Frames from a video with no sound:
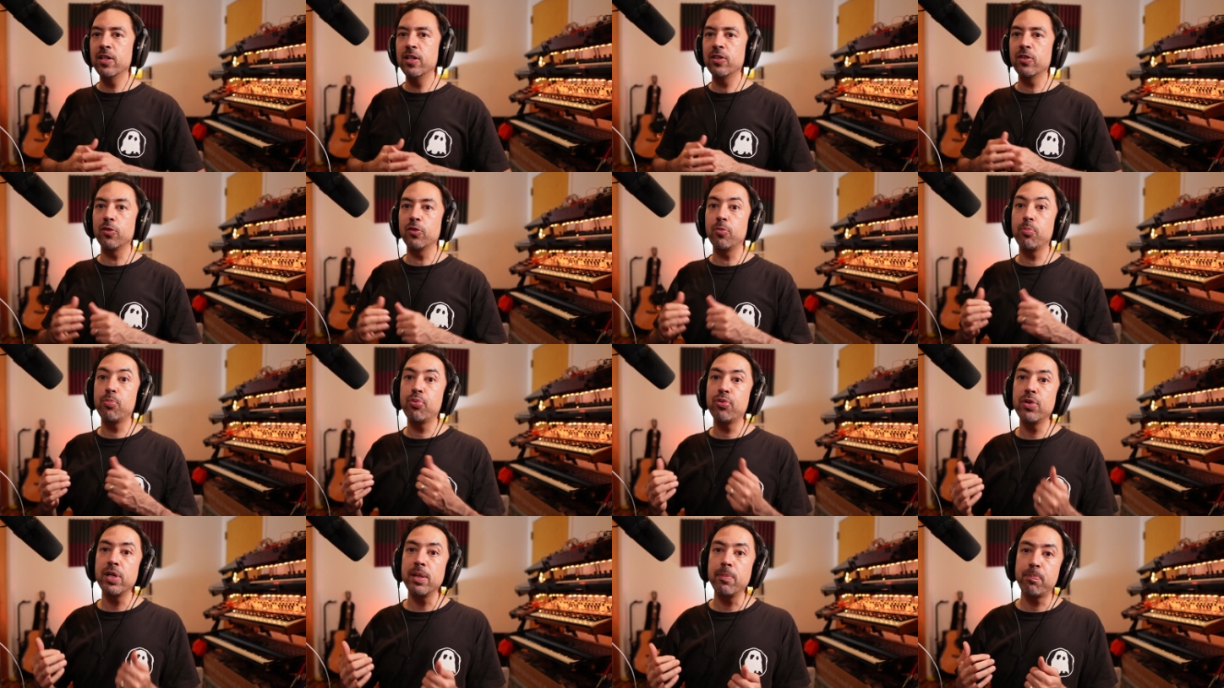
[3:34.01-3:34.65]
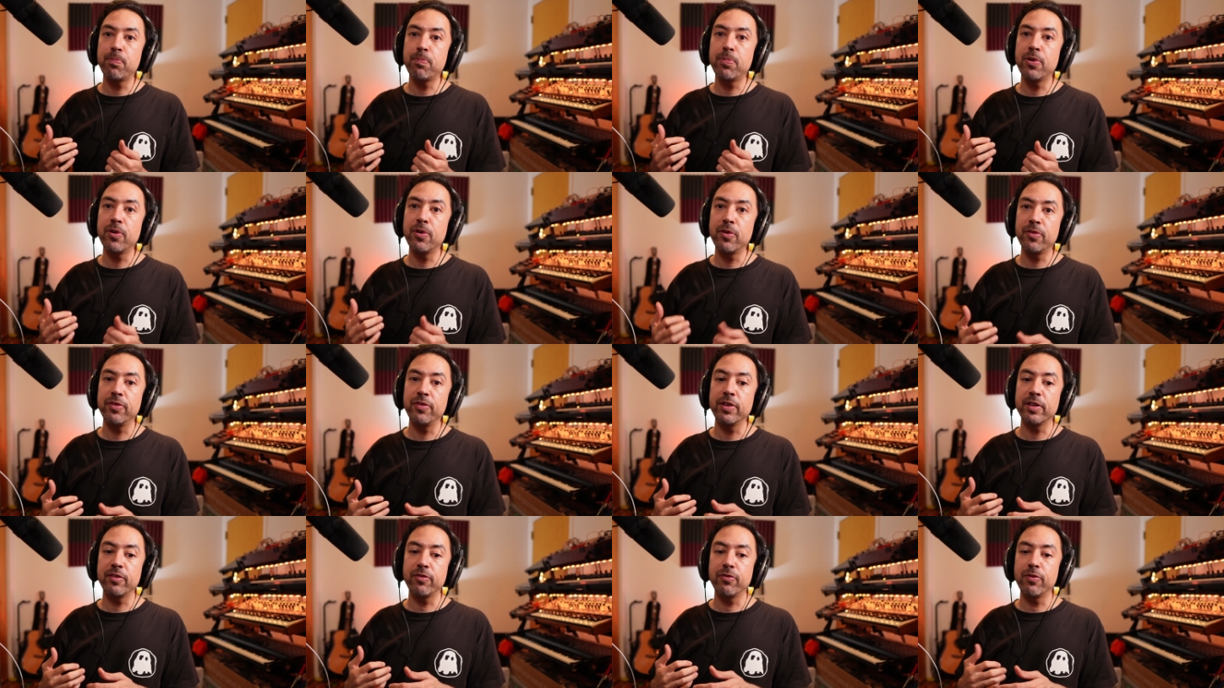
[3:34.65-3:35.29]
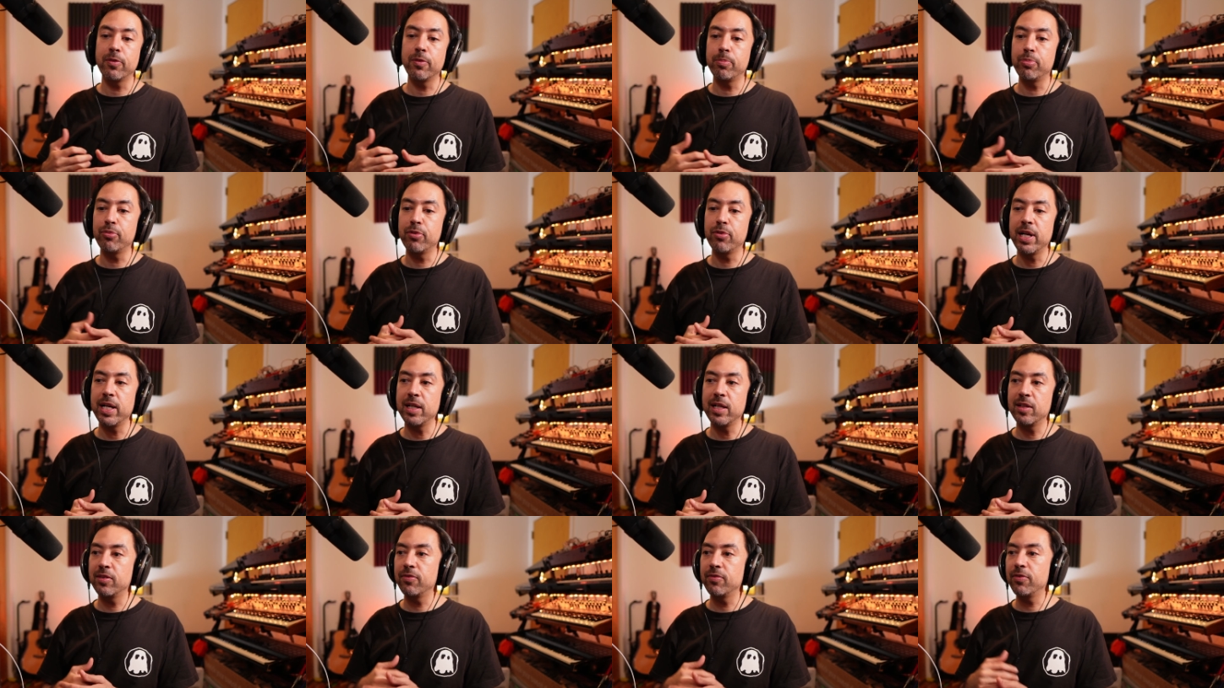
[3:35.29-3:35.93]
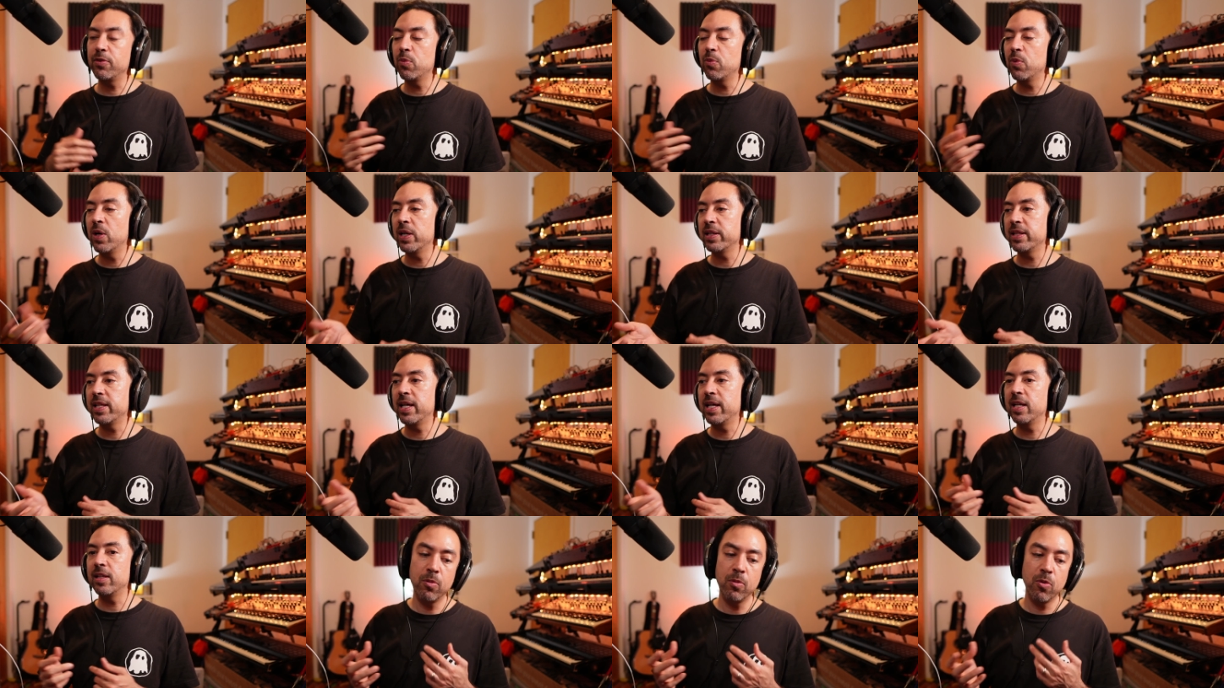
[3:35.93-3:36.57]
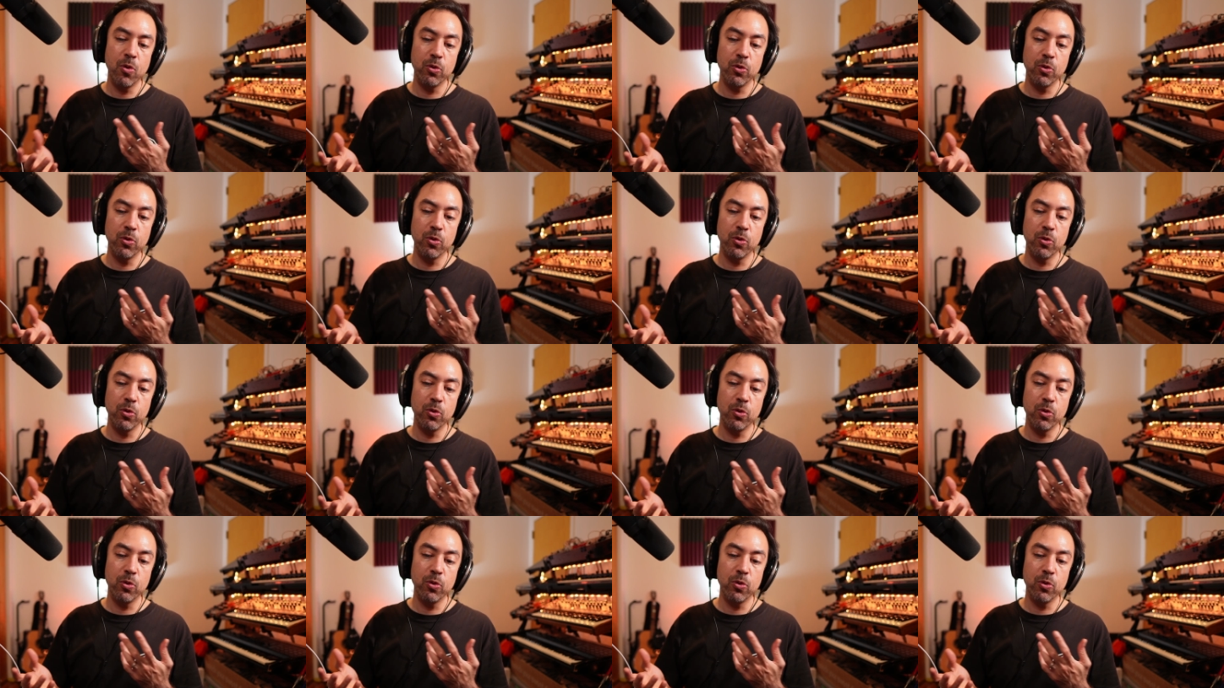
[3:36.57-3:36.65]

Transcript: So it's pretty perfect for breaks if you want that